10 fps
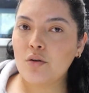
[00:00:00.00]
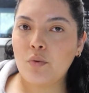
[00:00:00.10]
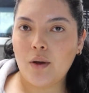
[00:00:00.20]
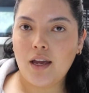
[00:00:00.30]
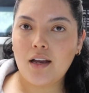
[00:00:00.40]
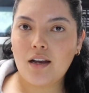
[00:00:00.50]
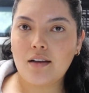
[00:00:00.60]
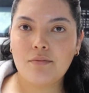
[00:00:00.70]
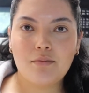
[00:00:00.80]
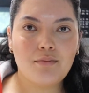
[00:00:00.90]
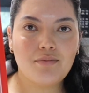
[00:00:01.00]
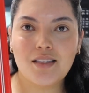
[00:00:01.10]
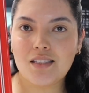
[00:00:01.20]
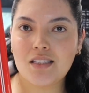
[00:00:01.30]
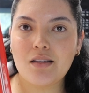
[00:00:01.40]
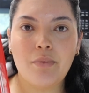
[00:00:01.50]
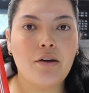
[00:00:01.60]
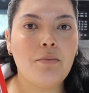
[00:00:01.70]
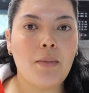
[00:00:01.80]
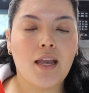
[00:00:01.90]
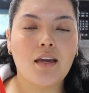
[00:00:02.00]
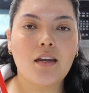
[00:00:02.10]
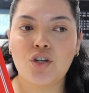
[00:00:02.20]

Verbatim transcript: quick this is about a maid.